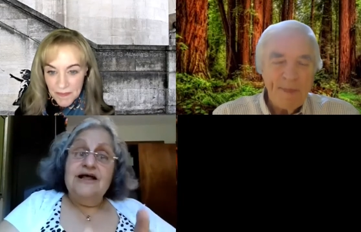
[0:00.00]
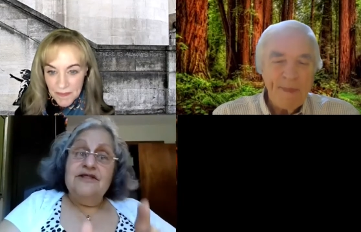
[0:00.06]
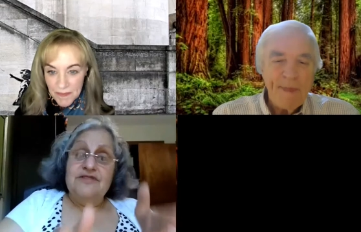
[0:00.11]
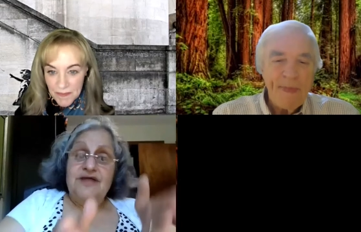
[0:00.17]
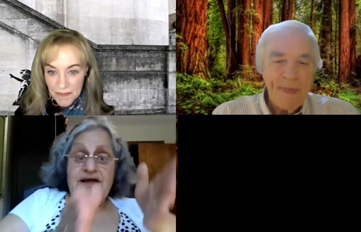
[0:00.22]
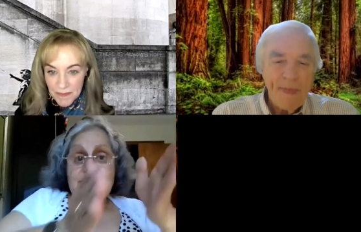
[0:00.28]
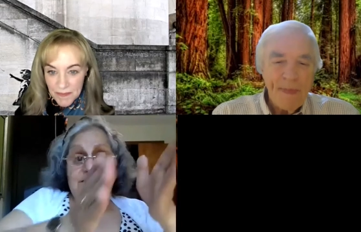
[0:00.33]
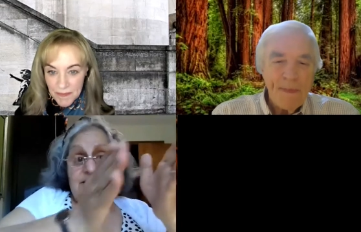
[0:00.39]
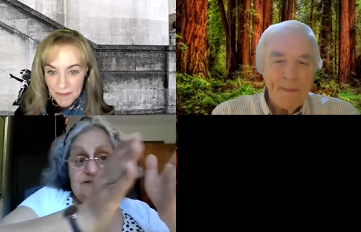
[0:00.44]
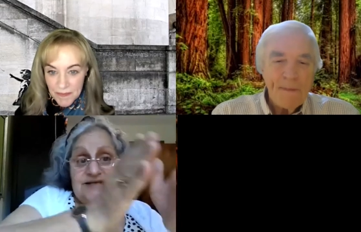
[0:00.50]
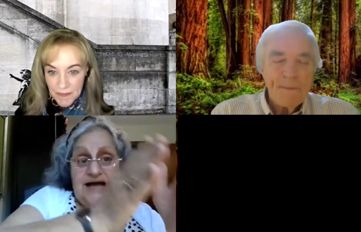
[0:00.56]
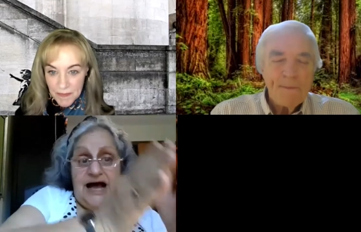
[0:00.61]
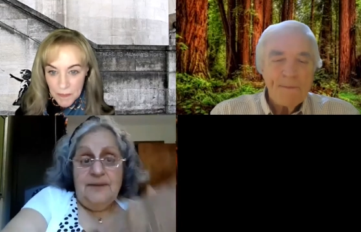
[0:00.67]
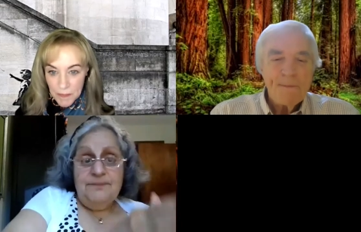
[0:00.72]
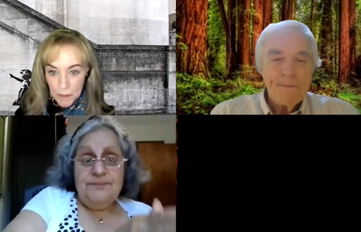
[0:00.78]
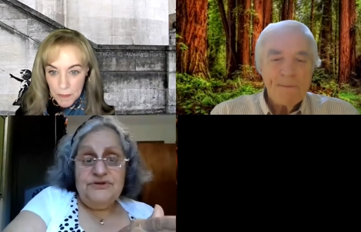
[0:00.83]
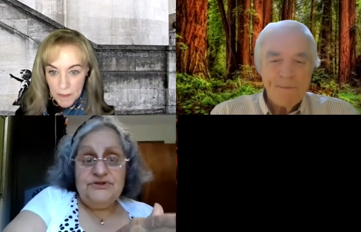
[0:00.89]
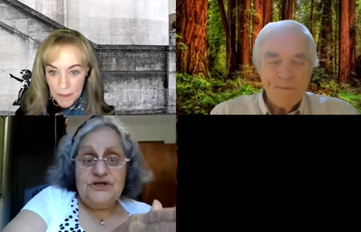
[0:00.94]
Speaker 1: that has
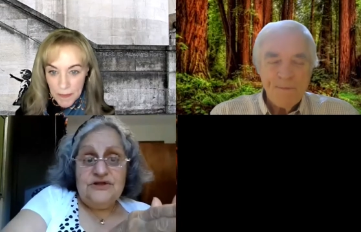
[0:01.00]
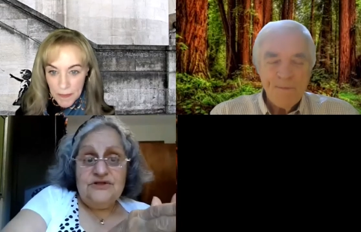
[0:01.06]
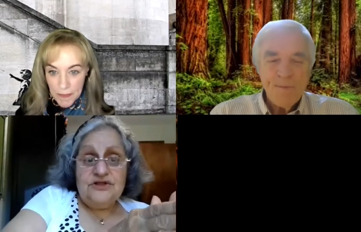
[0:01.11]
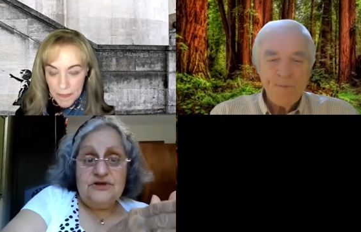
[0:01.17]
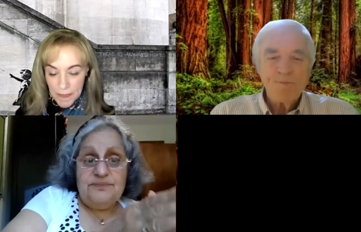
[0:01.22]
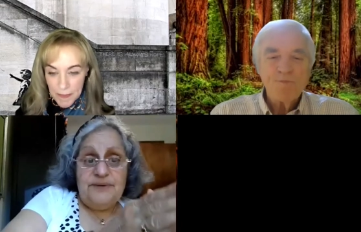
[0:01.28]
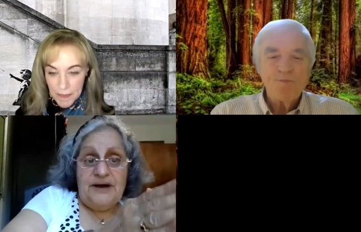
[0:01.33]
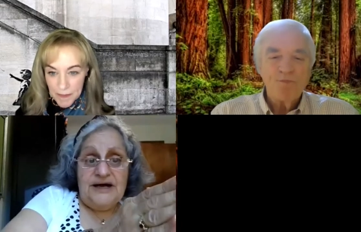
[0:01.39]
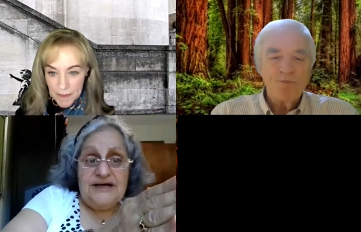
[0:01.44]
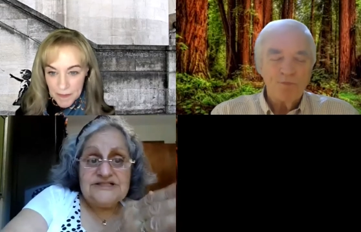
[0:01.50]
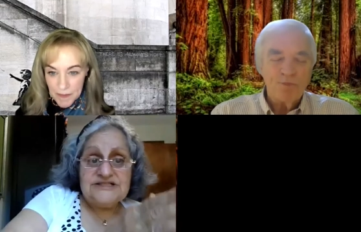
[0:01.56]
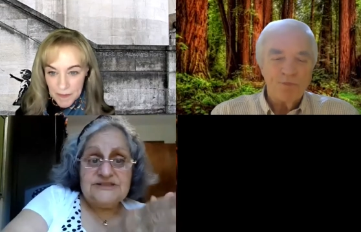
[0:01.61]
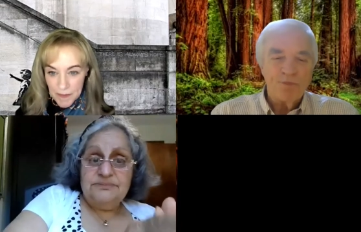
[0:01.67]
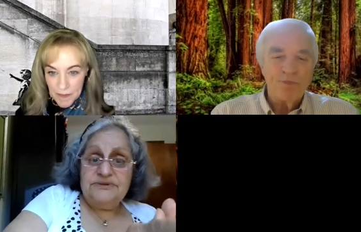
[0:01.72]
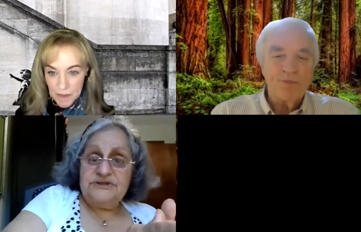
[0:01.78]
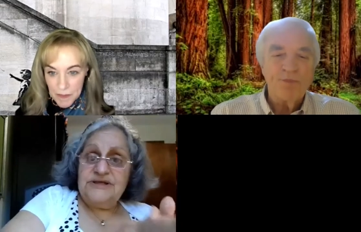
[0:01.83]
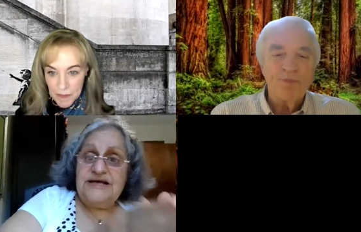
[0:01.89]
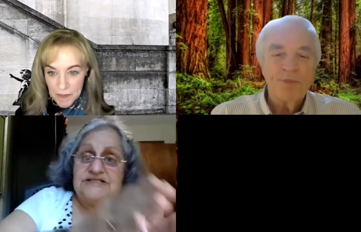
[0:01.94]
happened in the past,
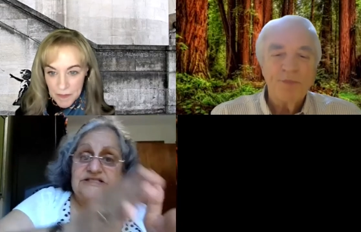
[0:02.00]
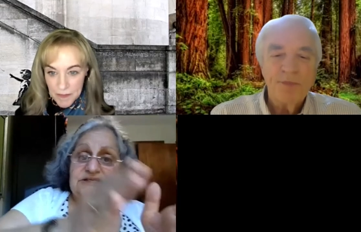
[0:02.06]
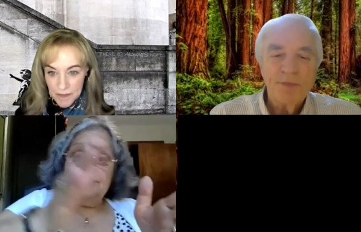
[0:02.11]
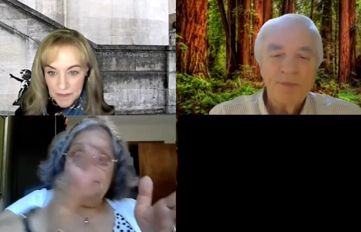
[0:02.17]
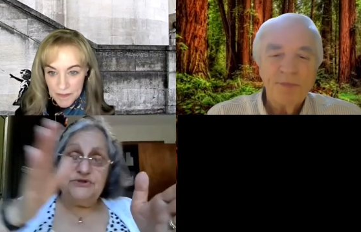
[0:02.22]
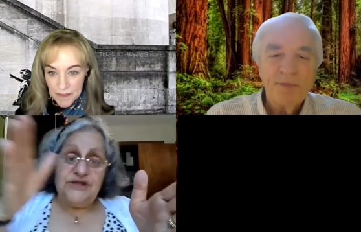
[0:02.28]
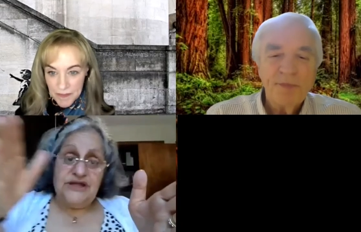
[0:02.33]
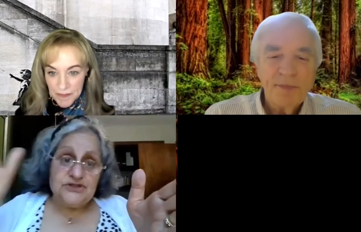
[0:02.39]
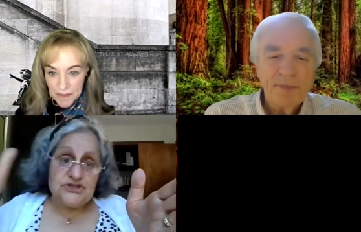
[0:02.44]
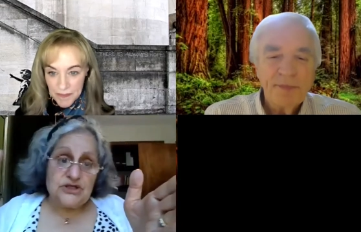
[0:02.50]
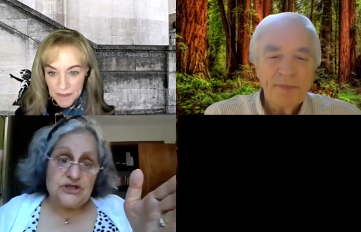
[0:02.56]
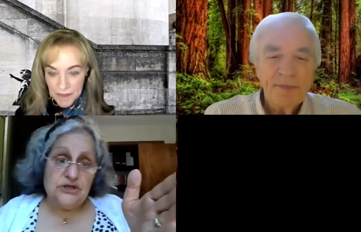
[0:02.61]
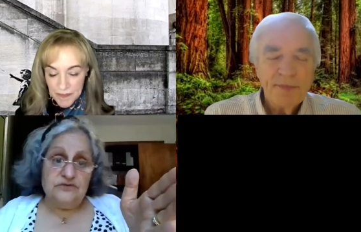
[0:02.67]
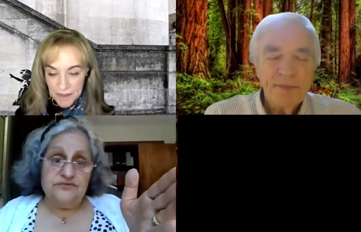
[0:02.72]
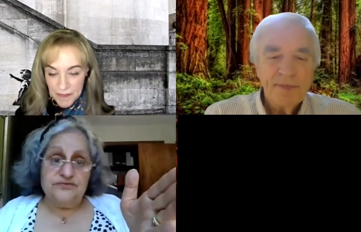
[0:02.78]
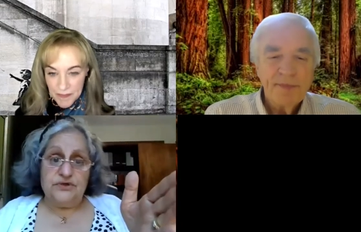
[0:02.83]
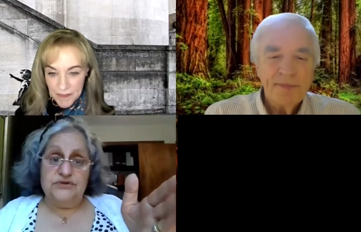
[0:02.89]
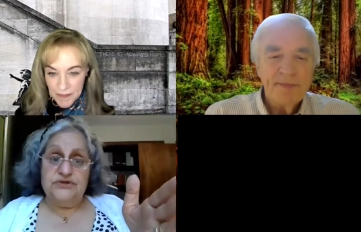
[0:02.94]
but has a potential
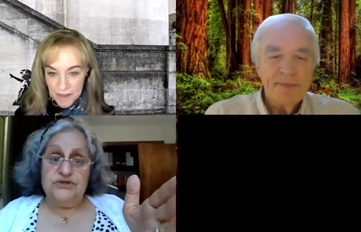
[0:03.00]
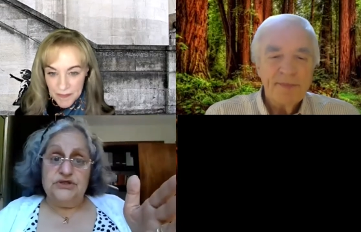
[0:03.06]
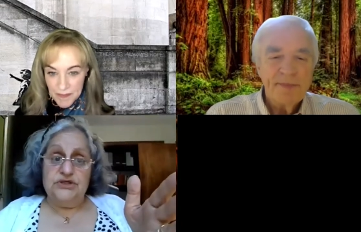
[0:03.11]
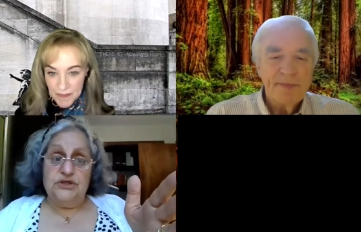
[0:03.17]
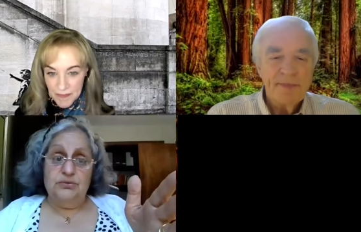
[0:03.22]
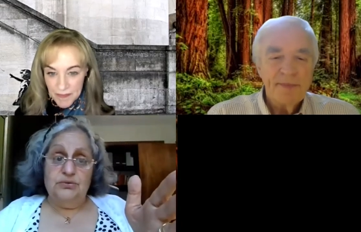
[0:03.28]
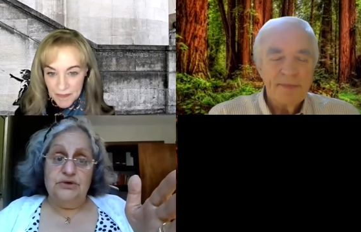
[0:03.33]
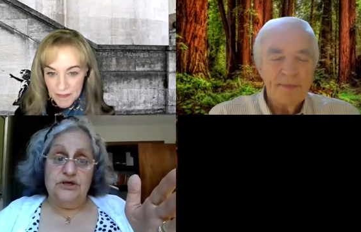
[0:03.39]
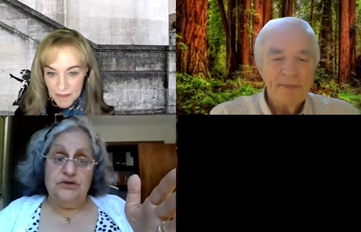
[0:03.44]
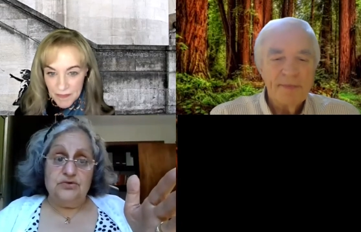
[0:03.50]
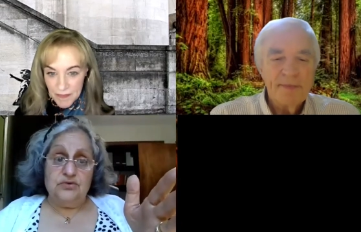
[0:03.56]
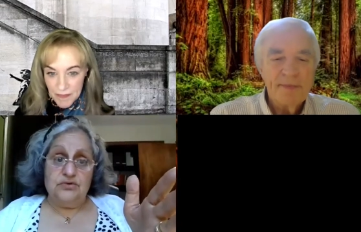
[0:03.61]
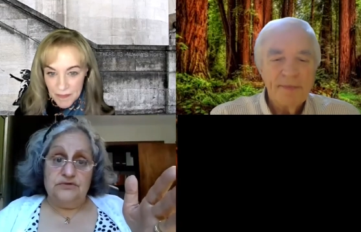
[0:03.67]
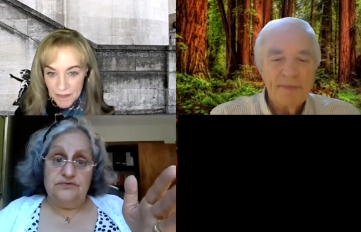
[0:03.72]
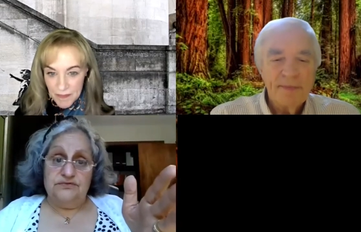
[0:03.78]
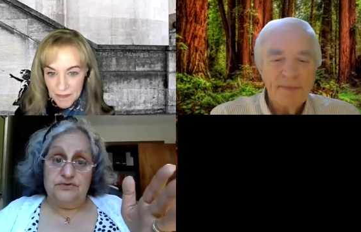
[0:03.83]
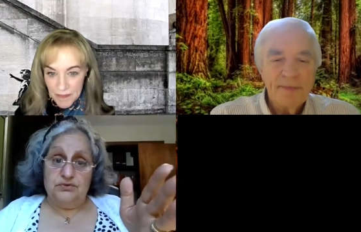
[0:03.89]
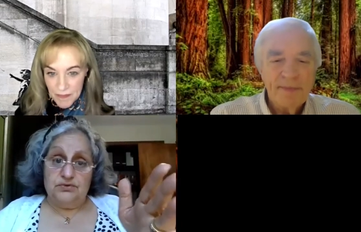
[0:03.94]
of continuing into the
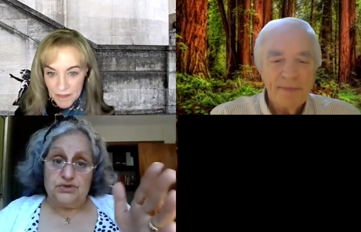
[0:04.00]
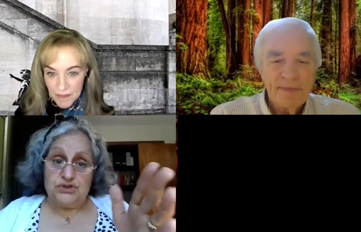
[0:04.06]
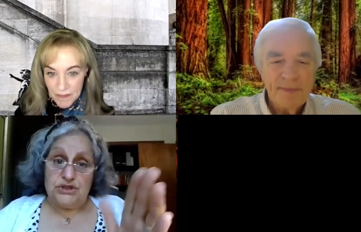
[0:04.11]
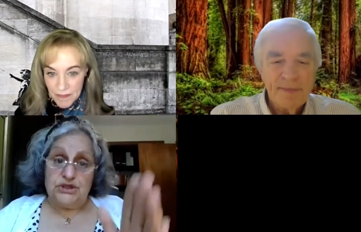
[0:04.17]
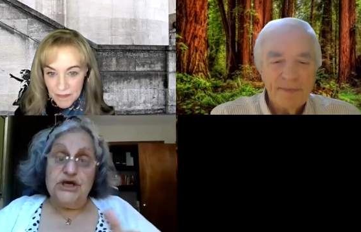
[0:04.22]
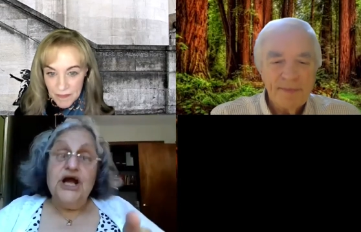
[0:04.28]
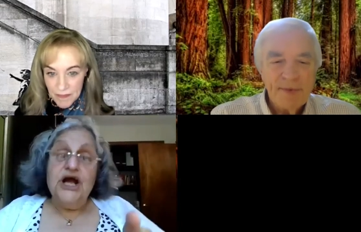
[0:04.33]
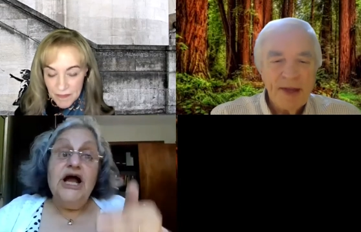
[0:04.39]
future.